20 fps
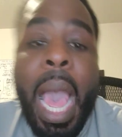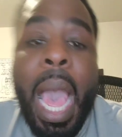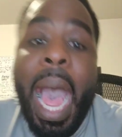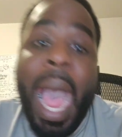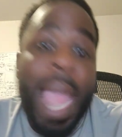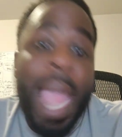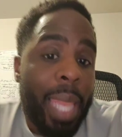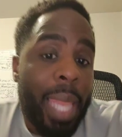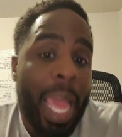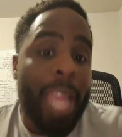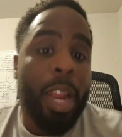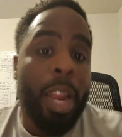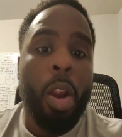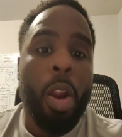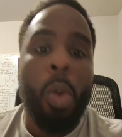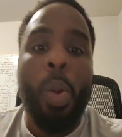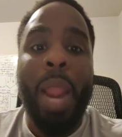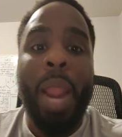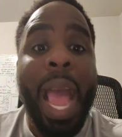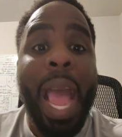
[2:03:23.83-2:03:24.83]
I like
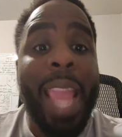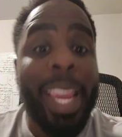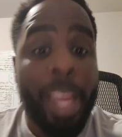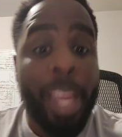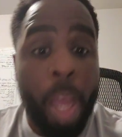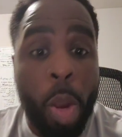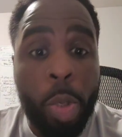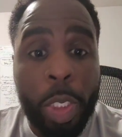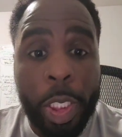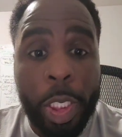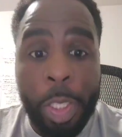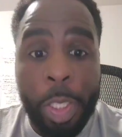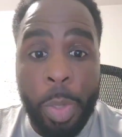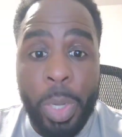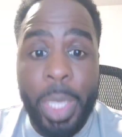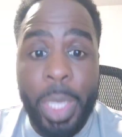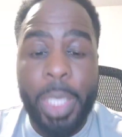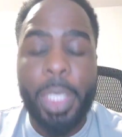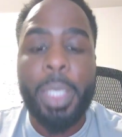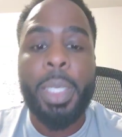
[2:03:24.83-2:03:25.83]
Archer. When I coach
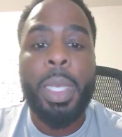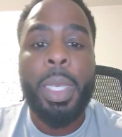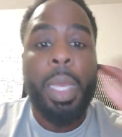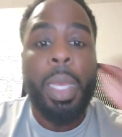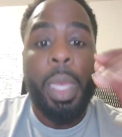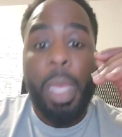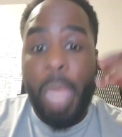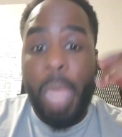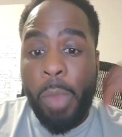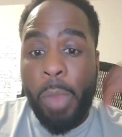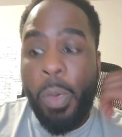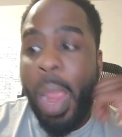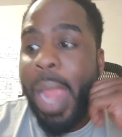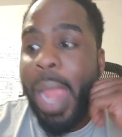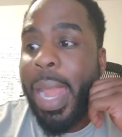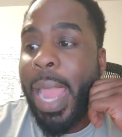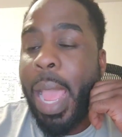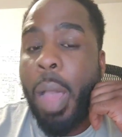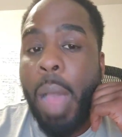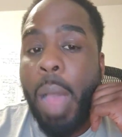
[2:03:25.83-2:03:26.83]
students, like
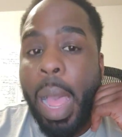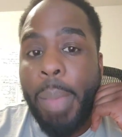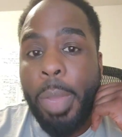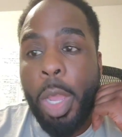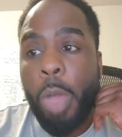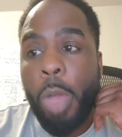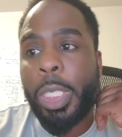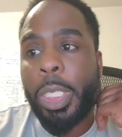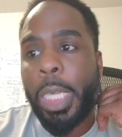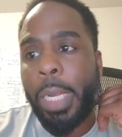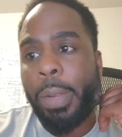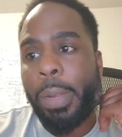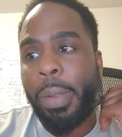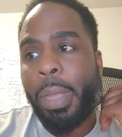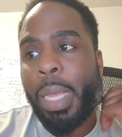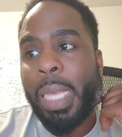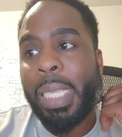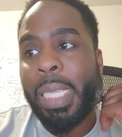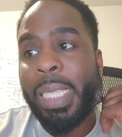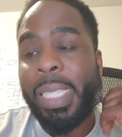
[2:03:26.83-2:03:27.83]
right now, I'm
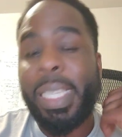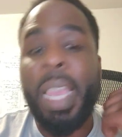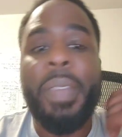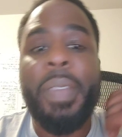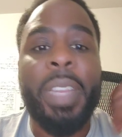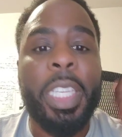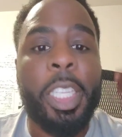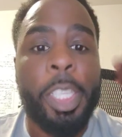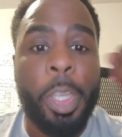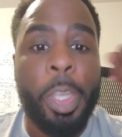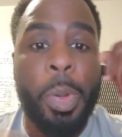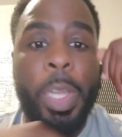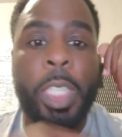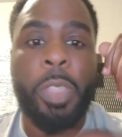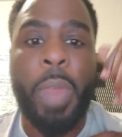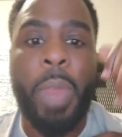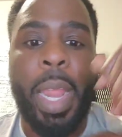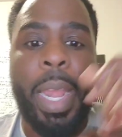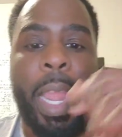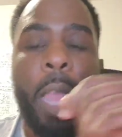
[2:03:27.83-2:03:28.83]
coaching 7
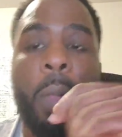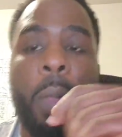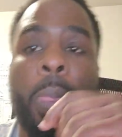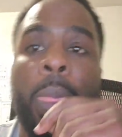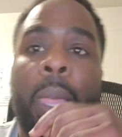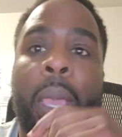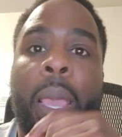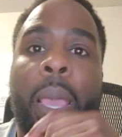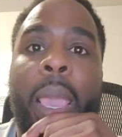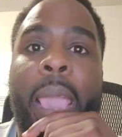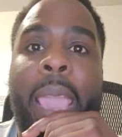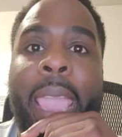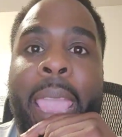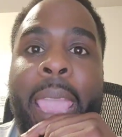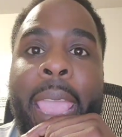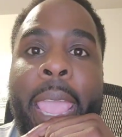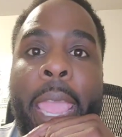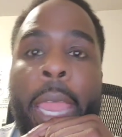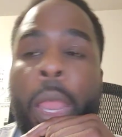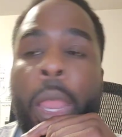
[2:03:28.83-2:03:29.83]
students right now,
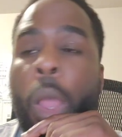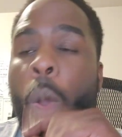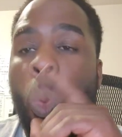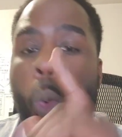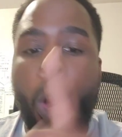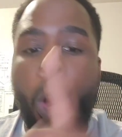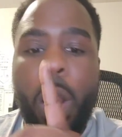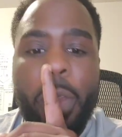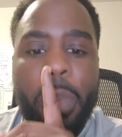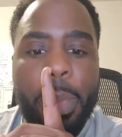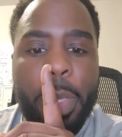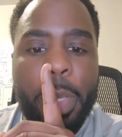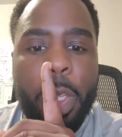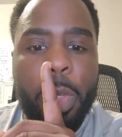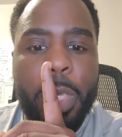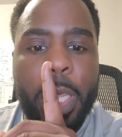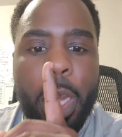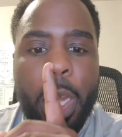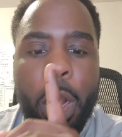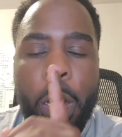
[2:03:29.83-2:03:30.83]
and one of them's
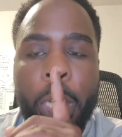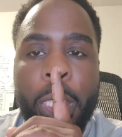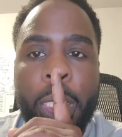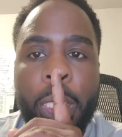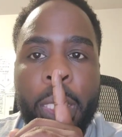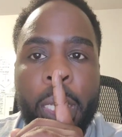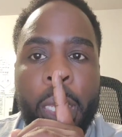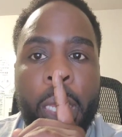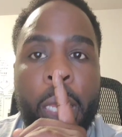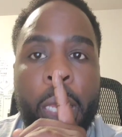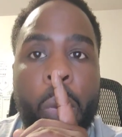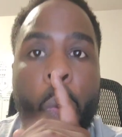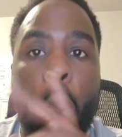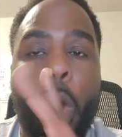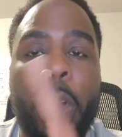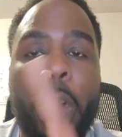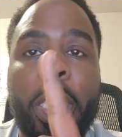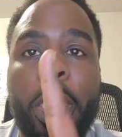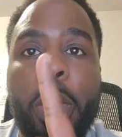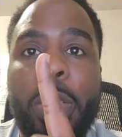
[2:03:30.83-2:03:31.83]
using Hurst,
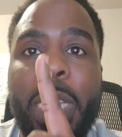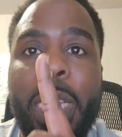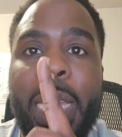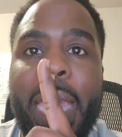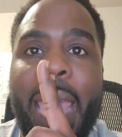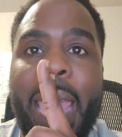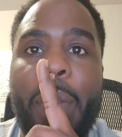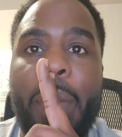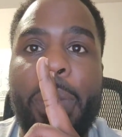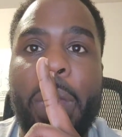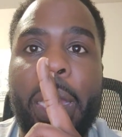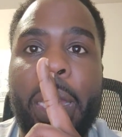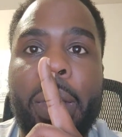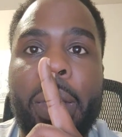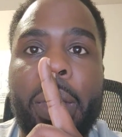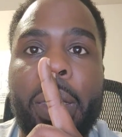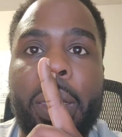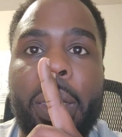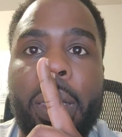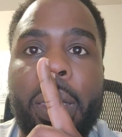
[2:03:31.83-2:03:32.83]
one's using Kaplan,